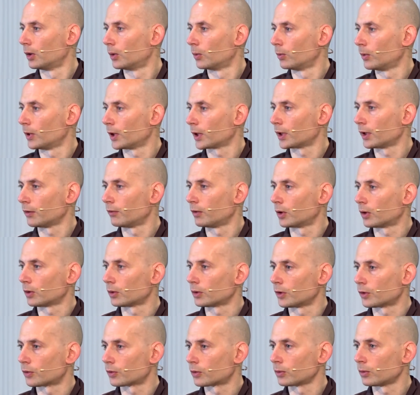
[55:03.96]
we are given all
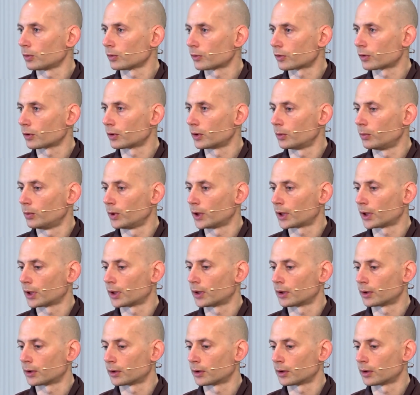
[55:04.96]
these tools so that we
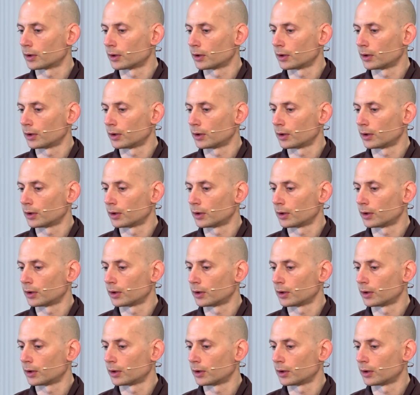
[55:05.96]
can